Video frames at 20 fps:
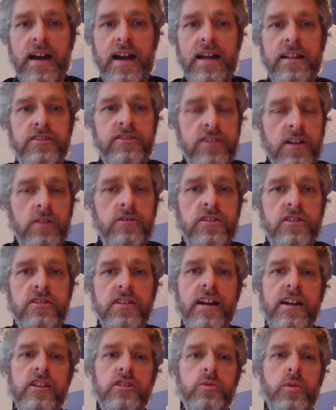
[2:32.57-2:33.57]
And so
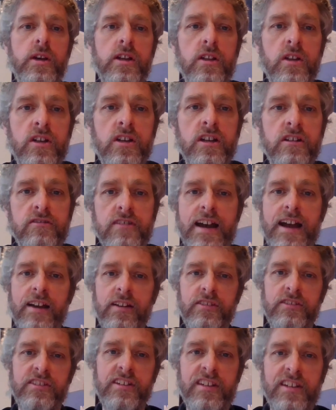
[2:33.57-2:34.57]
today, as we look
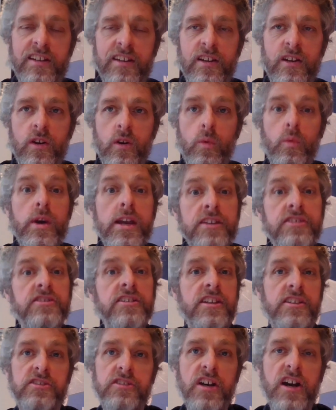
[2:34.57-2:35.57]
around, we
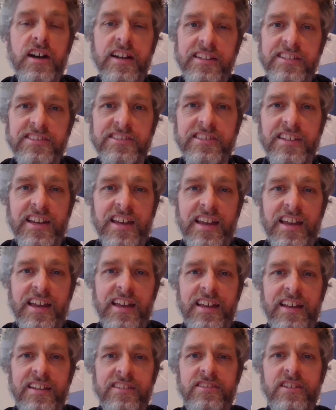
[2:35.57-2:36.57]
see signs
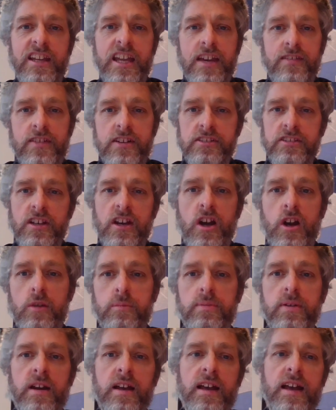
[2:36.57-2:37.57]
to give us
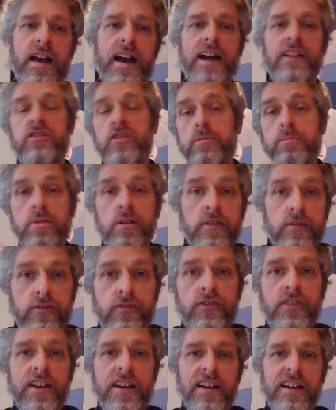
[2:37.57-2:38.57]
hope and to put
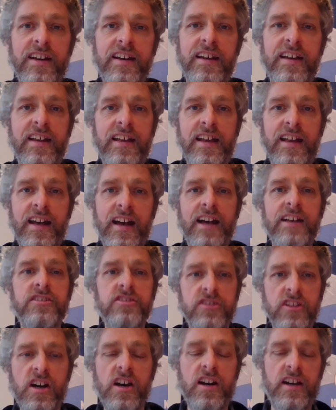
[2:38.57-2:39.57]
fear
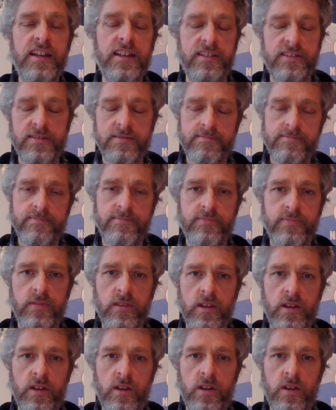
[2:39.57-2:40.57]
aside.
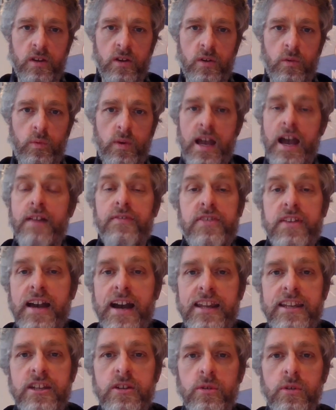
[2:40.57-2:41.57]
We have the
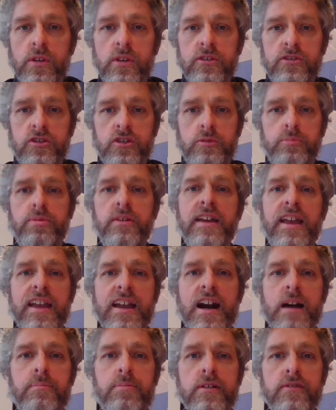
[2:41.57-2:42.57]
annual
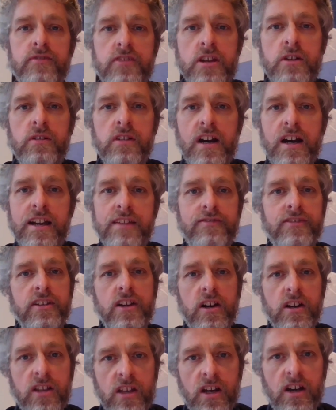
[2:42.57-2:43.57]
springing up of new life in
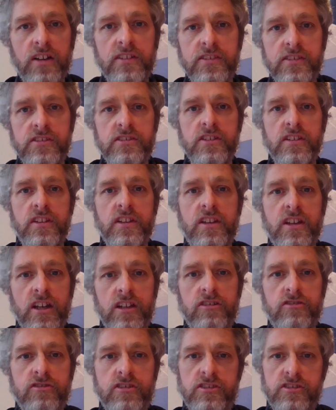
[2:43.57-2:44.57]
our gardens and the
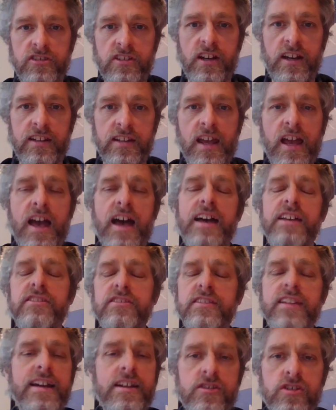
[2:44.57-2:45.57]
countryside
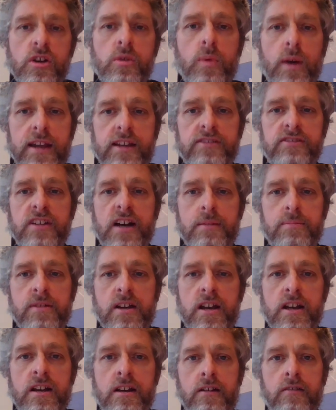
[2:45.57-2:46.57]
as nature wakes up
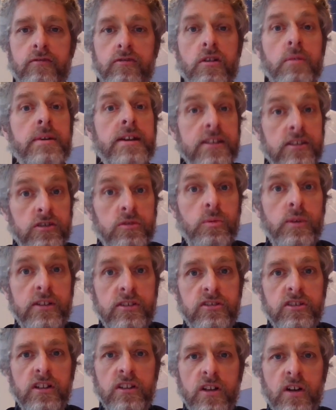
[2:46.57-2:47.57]
from its
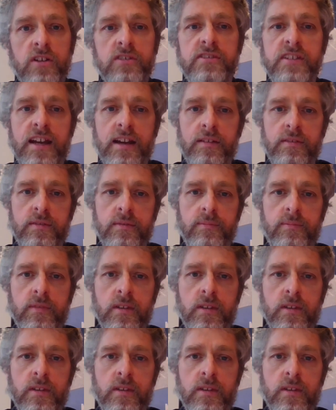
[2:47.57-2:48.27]
winter lockdown.